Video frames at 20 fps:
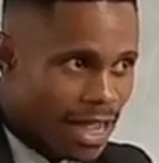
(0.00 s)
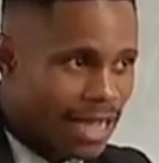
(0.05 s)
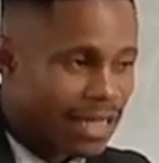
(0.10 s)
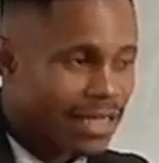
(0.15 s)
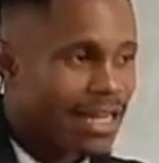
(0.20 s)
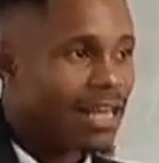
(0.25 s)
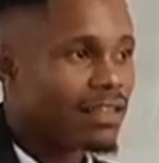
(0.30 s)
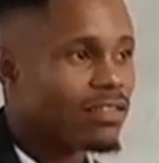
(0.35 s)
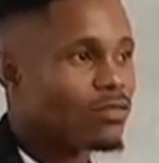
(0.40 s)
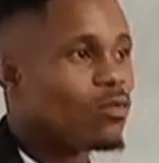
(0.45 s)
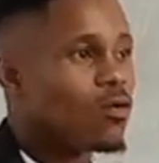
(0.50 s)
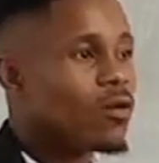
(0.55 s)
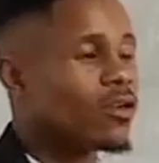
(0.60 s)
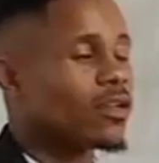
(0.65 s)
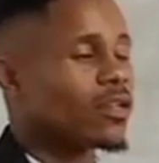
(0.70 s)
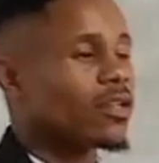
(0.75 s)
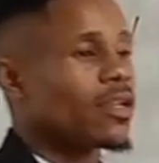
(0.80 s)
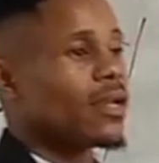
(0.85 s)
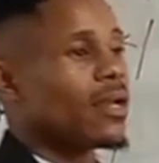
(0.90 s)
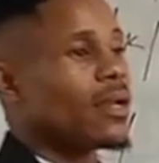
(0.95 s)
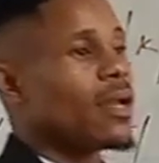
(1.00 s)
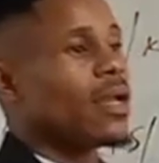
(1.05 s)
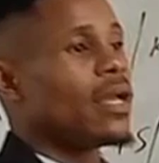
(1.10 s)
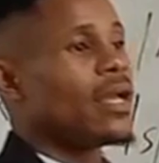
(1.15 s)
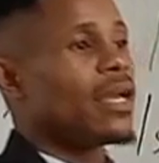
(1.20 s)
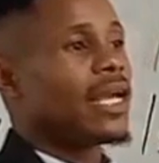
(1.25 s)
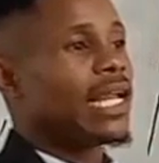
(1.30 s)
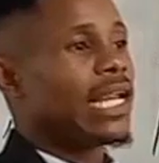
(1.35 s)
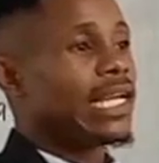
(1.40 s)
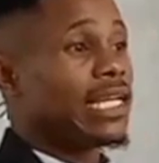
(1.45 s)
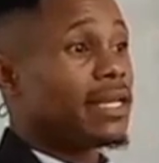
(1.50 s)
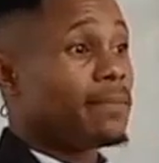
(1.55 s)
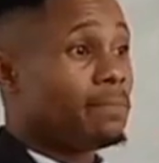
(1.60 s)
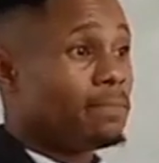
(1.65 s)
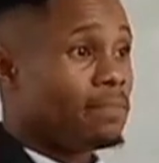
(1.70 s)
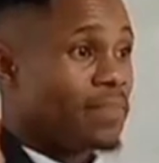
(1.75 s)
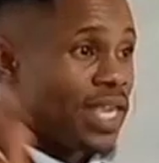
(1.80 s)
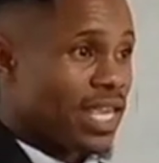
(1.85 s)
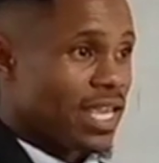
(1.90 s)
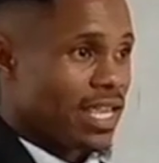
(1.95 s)
And that's what?
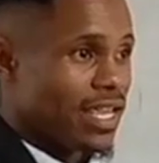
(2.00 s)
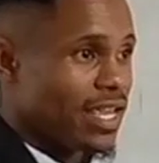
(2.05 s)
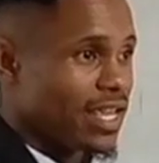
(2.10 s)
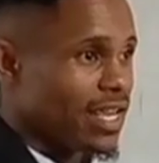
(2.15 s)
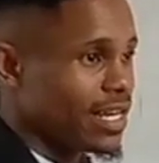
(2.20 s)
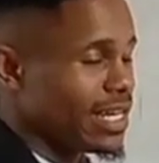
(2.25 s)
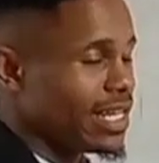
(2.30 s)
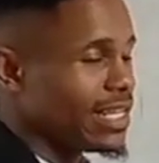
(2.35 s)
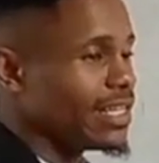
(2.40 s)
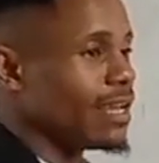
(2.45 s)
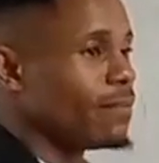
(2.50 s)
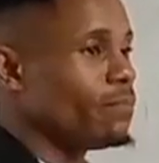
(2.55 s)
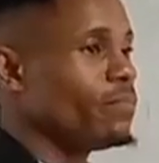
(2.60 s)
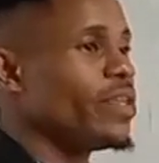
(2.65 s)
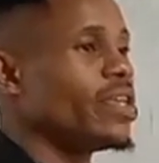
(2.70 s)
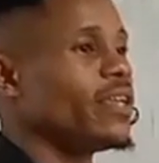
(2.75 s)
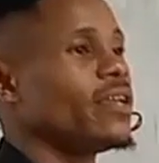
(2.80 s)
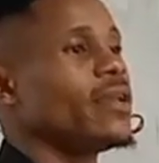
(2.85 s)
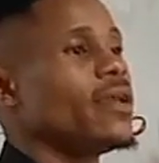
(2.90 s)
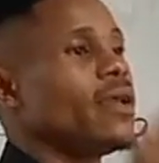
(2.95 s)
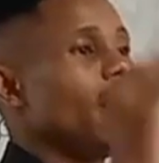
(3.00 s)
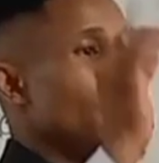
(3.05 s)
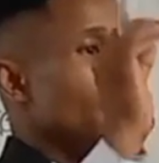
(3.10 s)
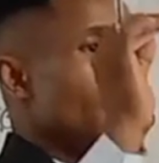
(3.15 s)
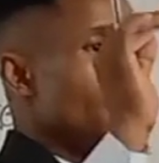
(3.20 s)
The P, letter P.